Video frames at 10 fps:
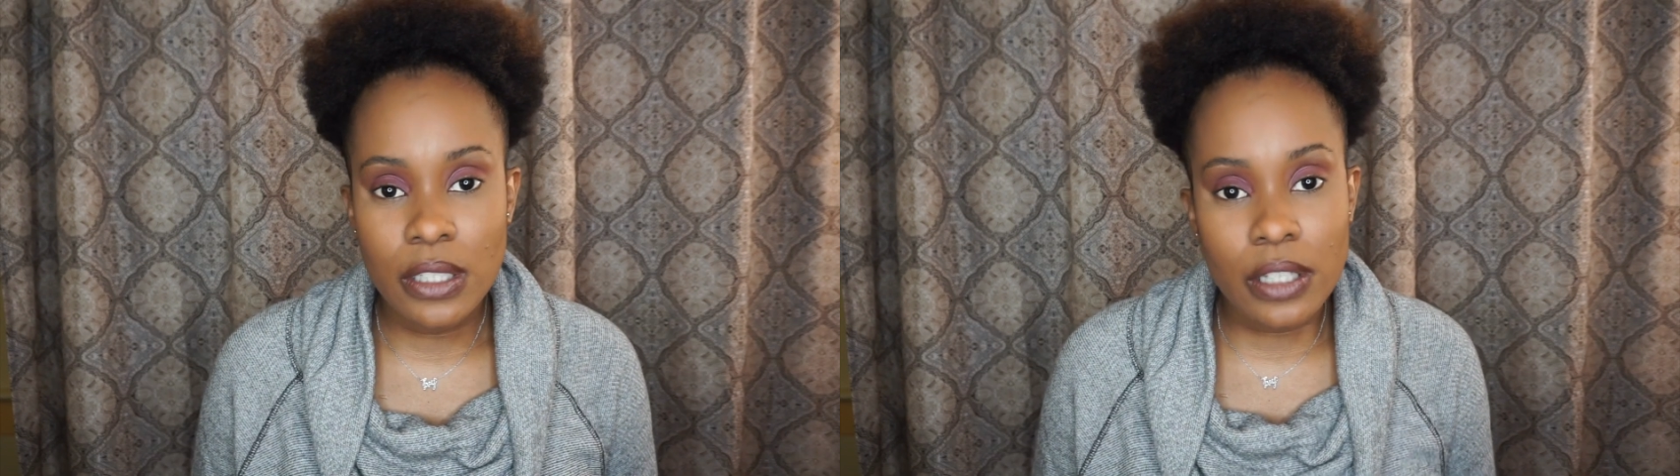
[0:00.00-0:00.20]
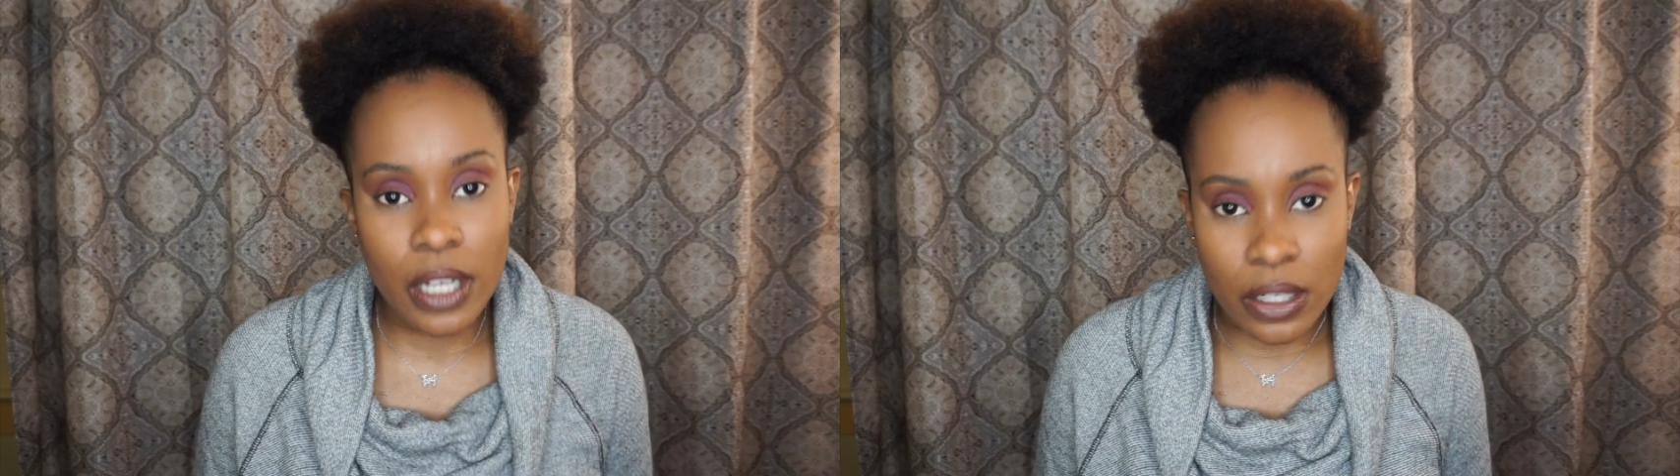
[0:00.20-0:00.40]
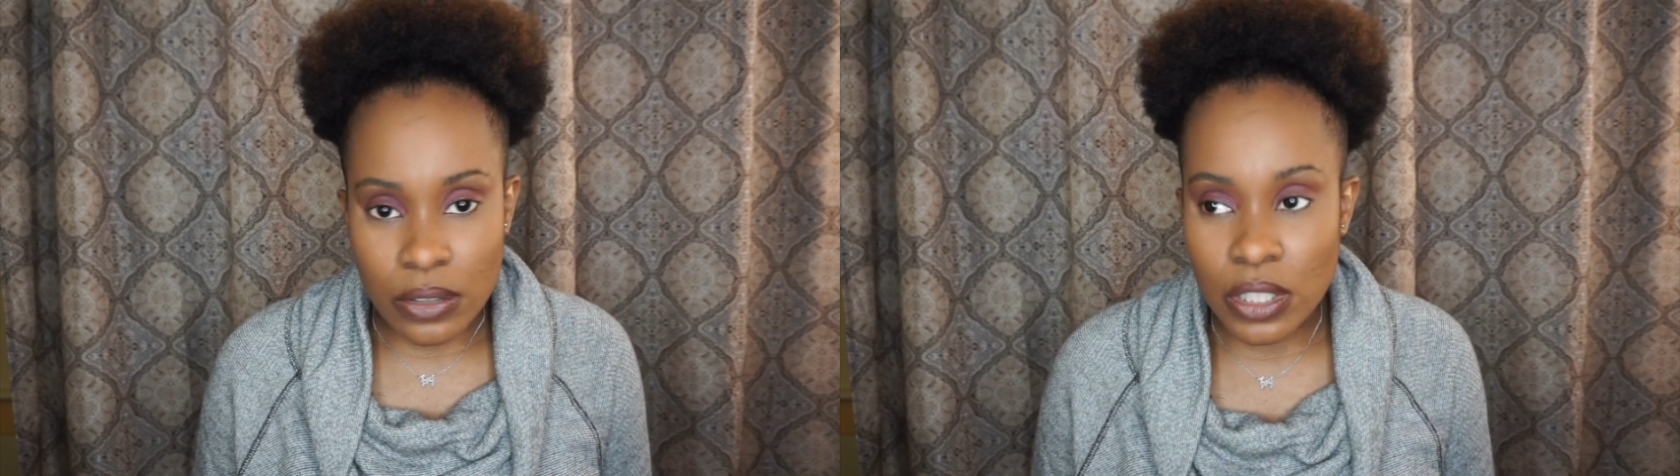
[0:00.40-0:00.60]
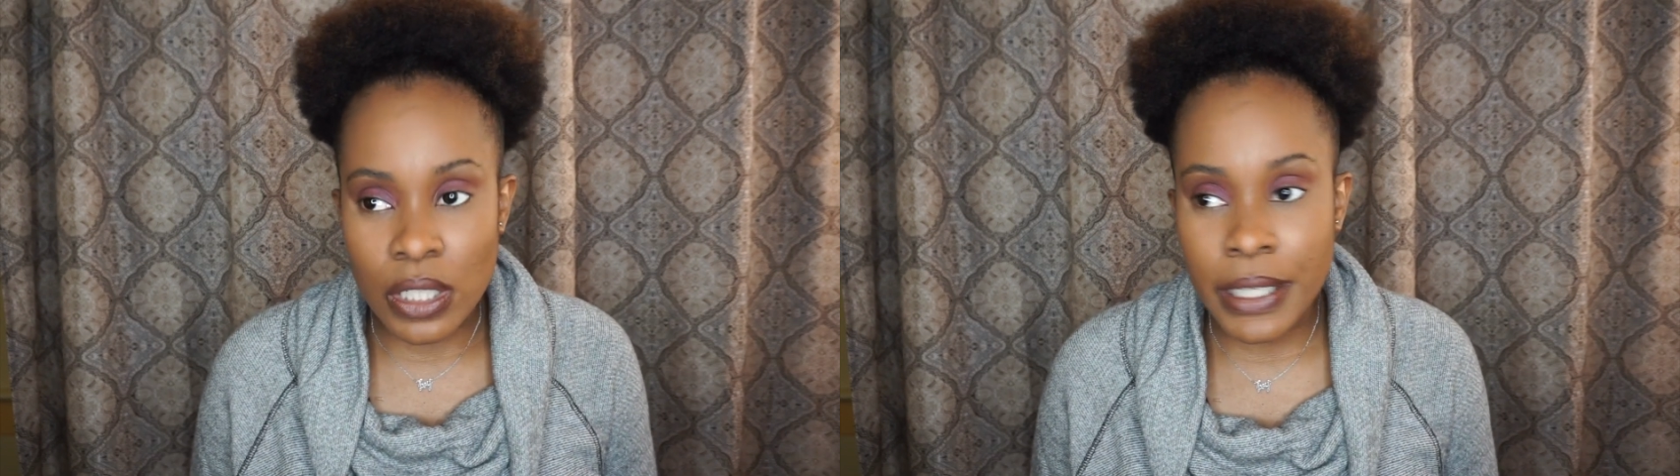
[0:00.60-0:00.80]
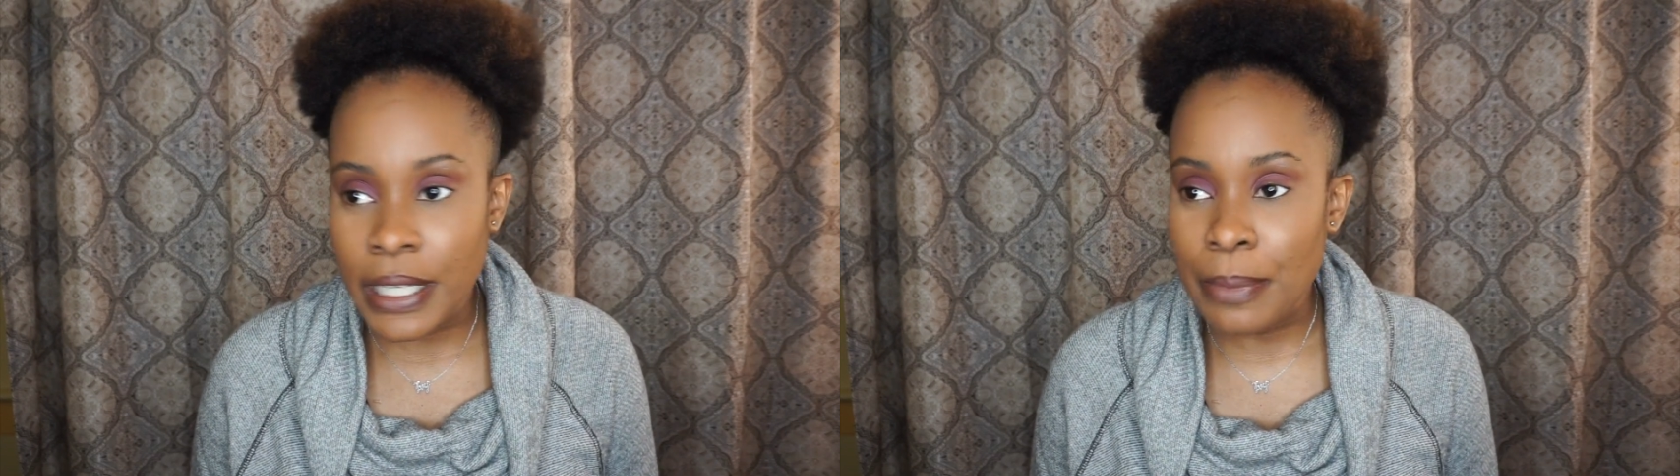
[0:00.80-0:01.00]
No, you're
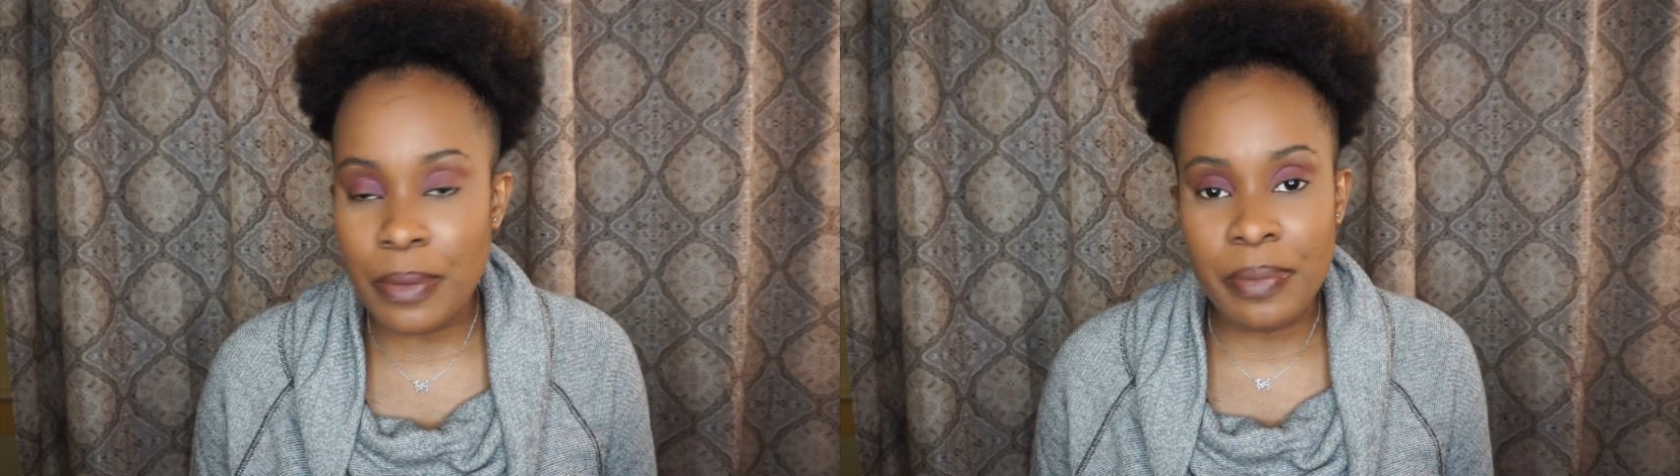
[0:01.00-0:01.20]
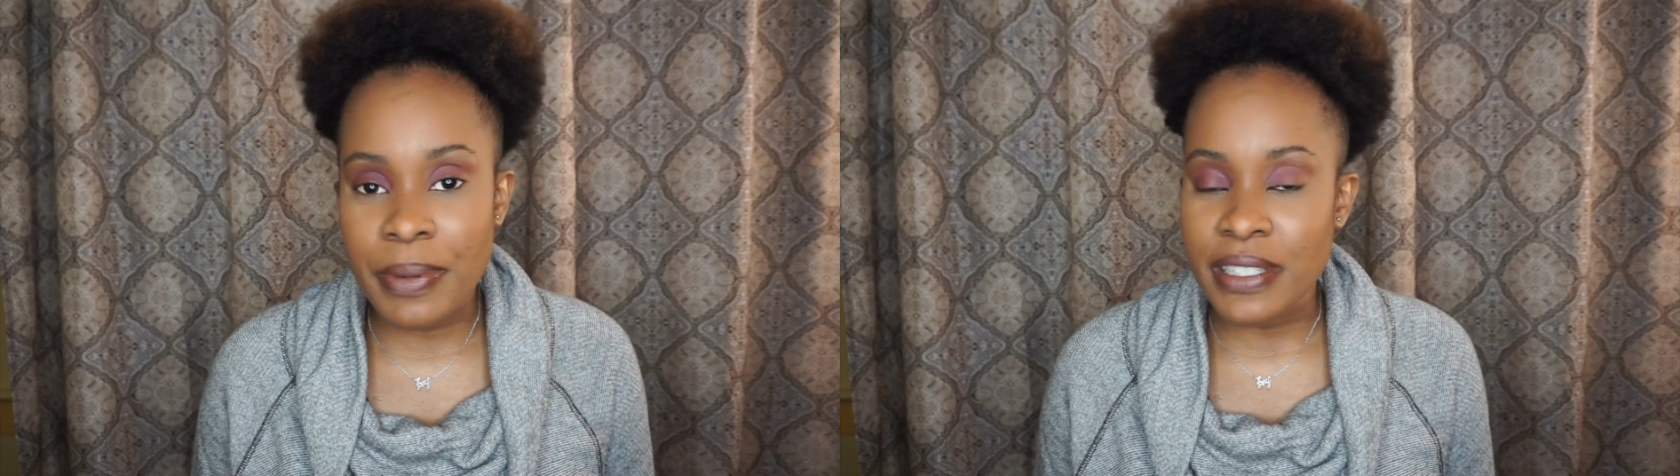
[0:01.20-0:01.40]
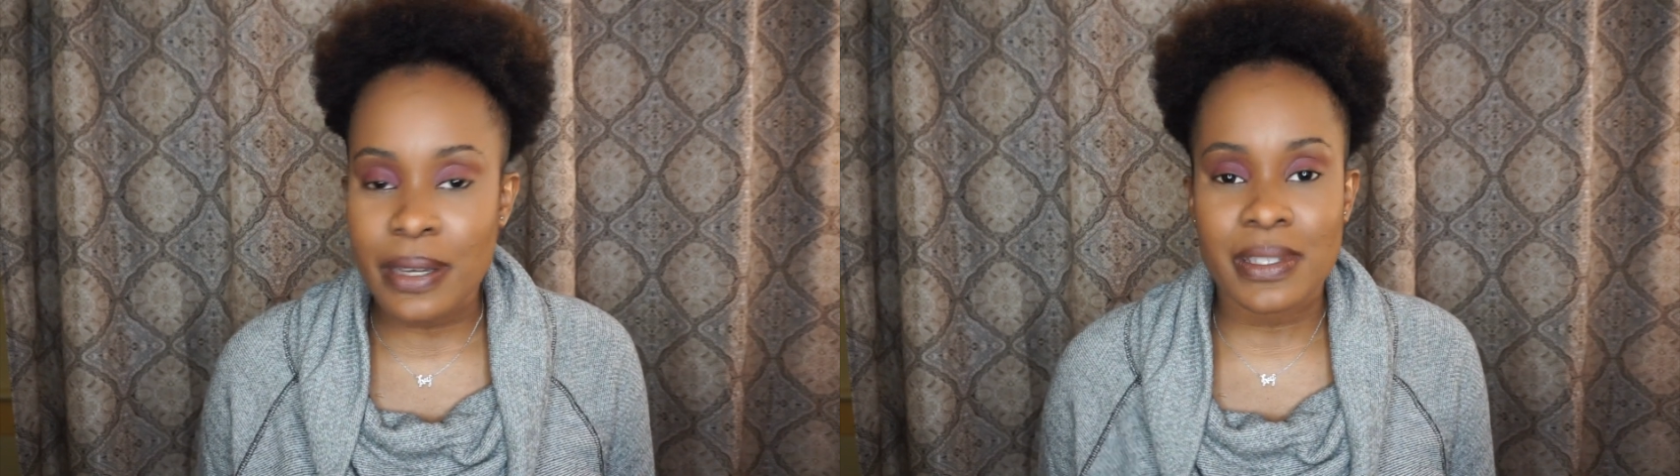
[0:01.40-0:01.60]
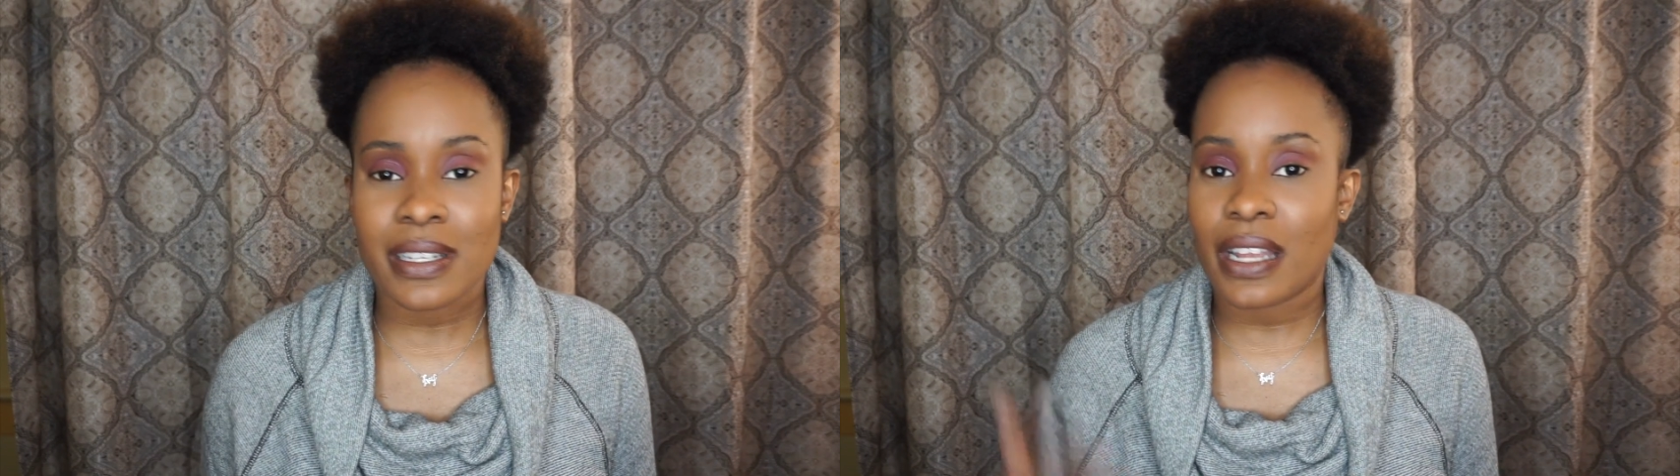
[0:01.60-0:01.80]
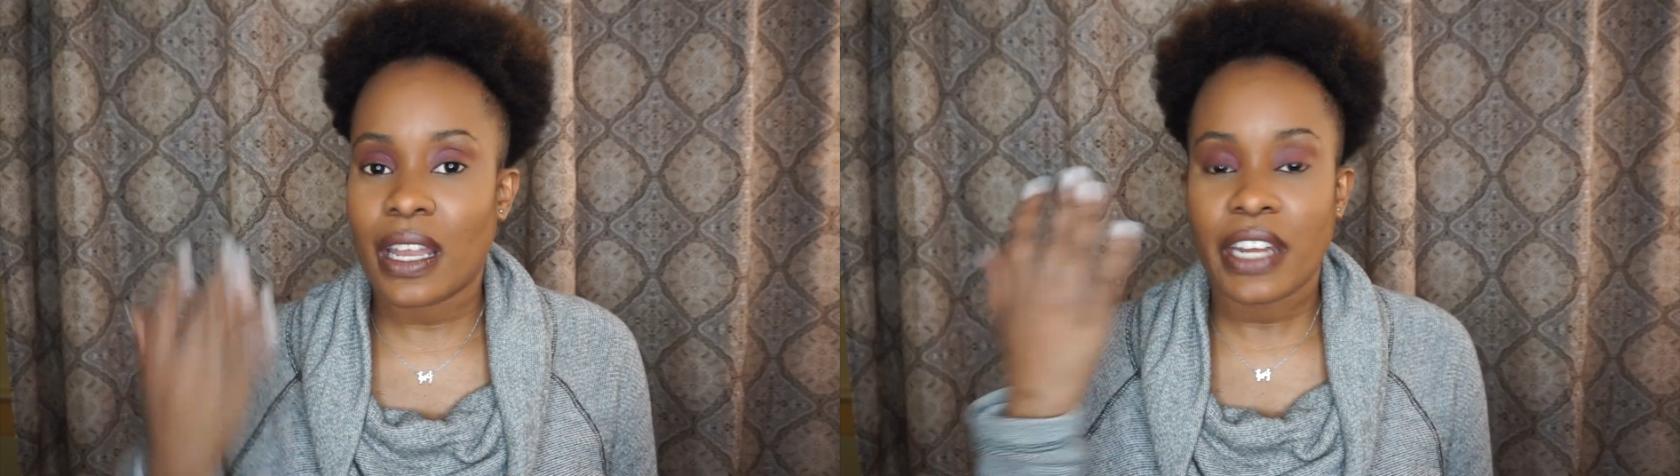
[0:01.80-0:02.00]
looking at me because I was in
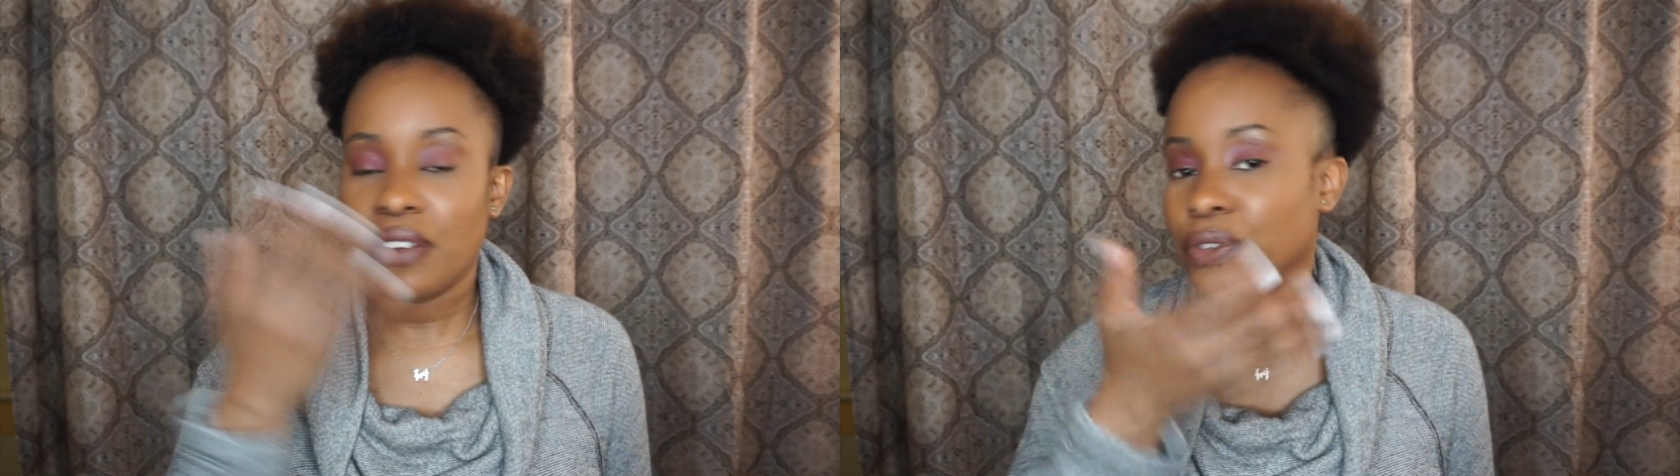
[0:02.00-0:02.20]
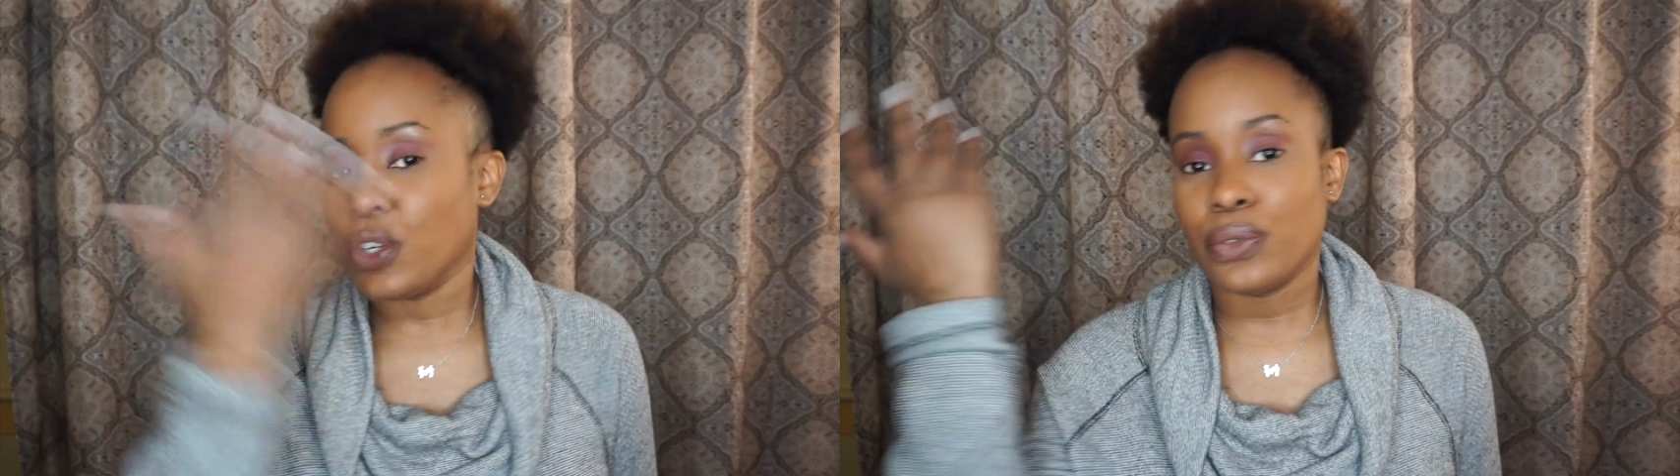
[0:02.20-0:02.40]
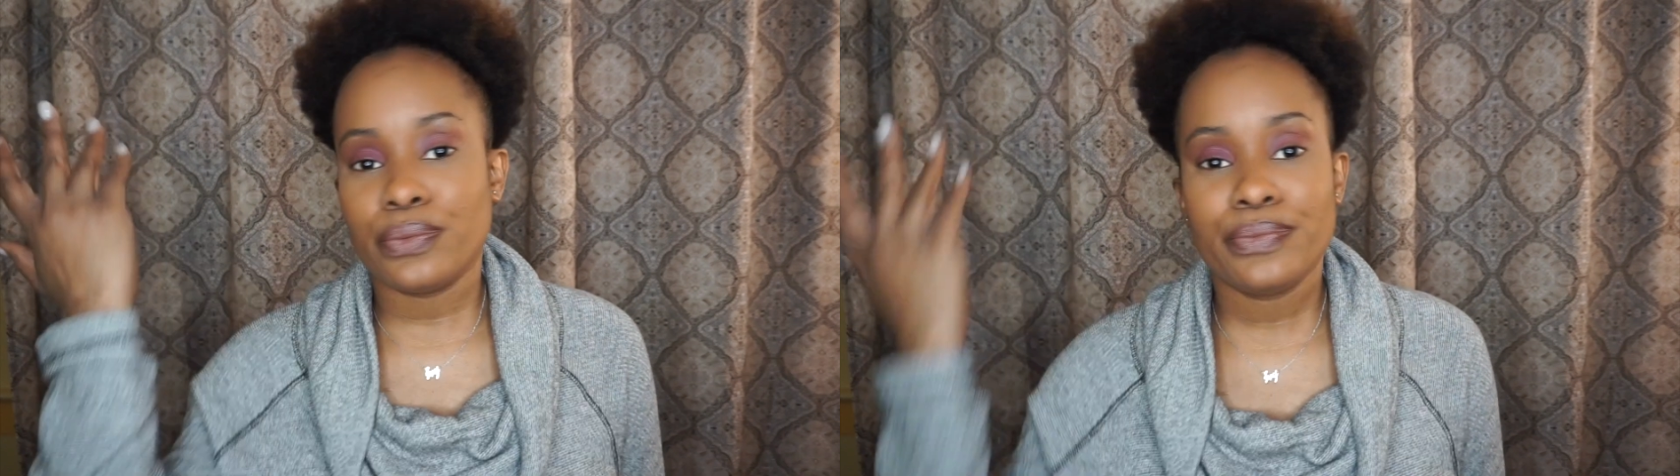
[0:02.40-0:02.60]
your line of view.